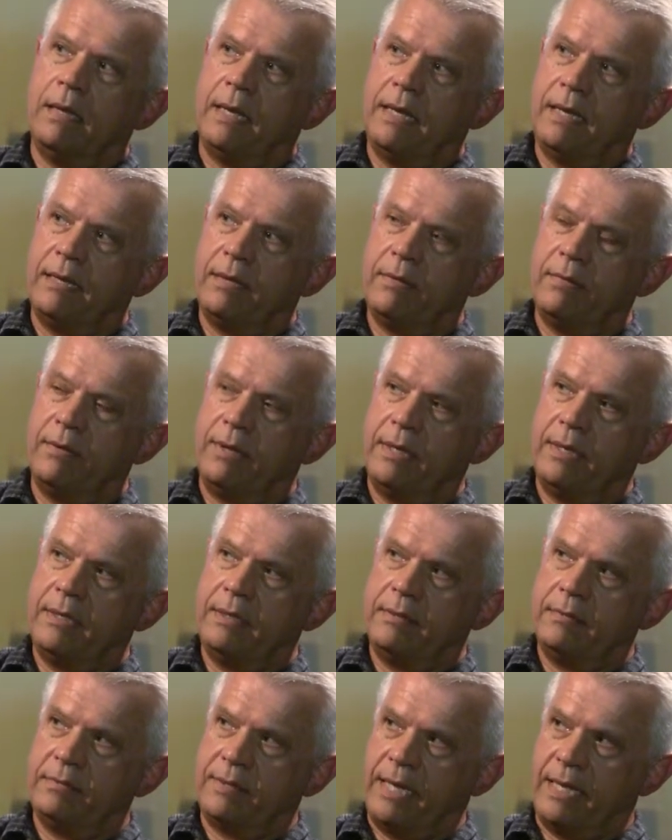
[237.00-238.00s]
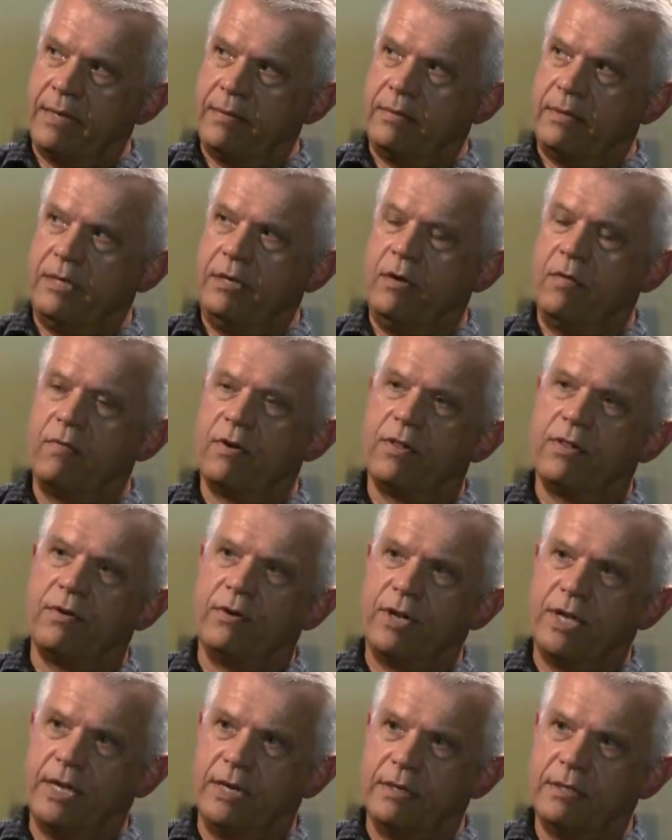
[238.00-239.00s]
Yeah, well, yeah, a little over
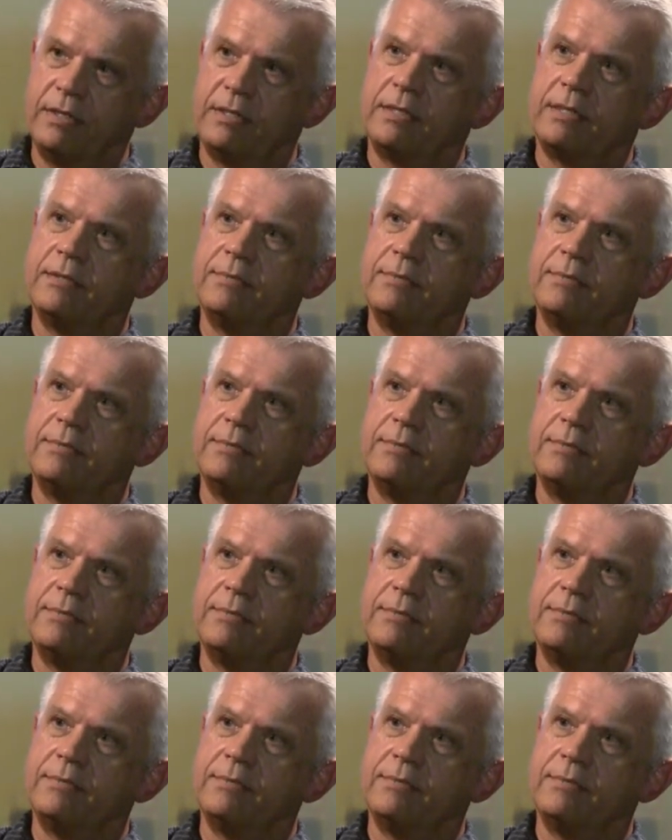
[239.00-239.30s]
30 years.